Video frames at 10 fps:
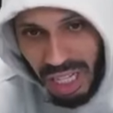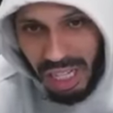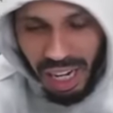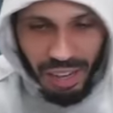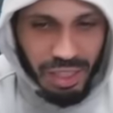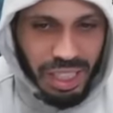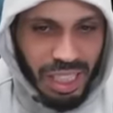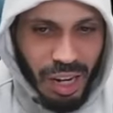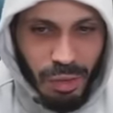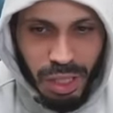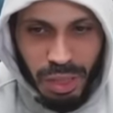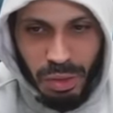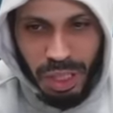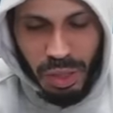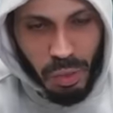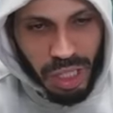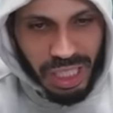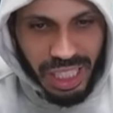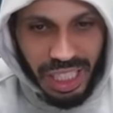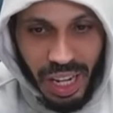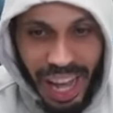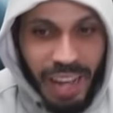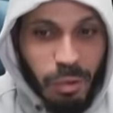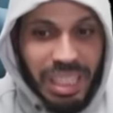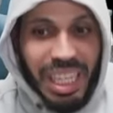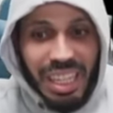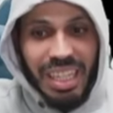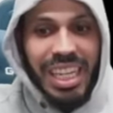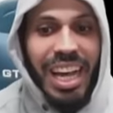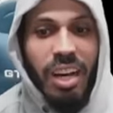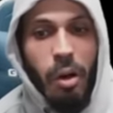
Obviously, not really worth it. And we did get a